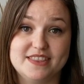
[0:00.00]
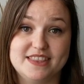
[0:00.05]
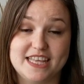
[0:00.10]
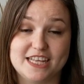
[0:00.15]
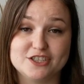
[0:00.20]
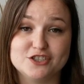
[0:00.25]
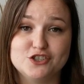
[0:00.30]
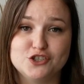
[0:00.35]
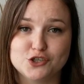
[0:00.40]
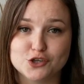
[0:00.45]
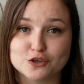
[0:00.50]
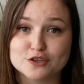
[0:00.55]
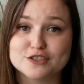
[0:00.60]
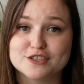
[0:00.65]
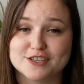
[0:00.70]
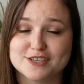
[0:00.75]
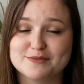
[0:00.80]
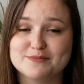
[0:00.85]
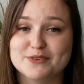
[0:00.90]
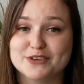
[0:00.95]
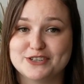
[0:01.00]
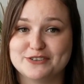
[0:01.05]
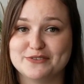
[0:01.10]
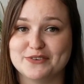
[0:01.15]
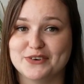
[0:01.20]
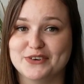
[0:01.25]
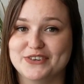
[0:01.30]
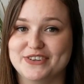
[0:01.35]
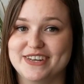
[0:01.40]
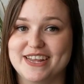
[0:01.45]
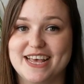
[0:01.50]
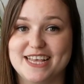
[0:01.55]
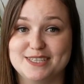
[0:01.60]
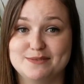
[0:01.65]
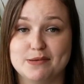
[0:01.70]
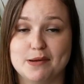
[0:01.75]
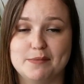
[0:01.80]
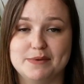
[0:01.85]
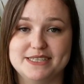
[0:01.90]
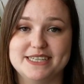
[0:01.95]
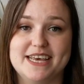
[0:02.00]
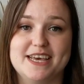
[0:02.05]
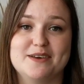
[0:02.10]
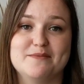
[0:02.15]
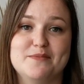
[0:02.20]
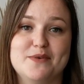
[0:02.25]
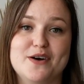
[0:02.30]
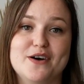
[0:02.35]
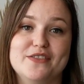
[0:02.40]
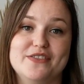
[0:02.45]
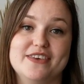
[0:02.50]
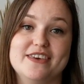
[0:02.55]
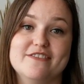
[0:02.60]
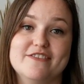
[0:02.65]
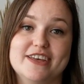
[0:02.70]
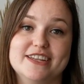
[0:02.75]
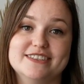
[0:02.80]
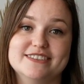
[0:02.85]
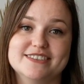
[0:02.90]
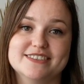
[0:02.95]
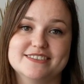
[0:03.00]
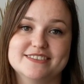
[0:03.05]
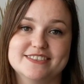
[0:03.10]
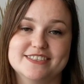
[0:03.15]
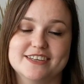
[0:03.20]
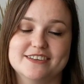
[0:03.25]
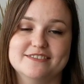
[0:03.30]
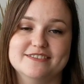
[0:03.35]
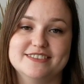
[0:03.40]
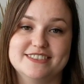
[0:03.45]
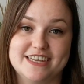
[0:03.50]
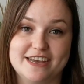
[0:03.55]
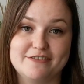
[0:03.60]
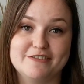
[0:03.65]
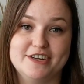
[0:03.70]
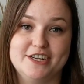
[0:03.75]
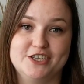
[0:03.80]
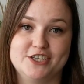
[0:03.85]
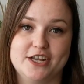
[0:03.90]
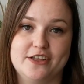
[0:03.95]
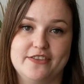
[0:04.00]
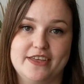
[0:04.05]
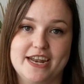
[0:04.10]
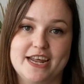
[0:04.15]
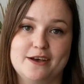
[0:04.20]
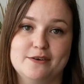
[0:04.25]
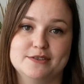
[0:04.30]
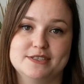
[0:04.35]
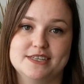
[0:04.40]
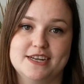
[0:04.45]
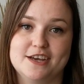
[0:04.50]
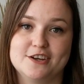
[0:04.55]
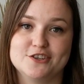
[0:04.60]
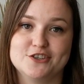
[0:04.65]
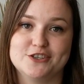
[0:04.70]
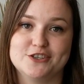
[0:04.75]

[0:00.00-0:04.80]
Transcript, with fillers: That's just as much fun as probably taking part in the event, so definitely check that out as an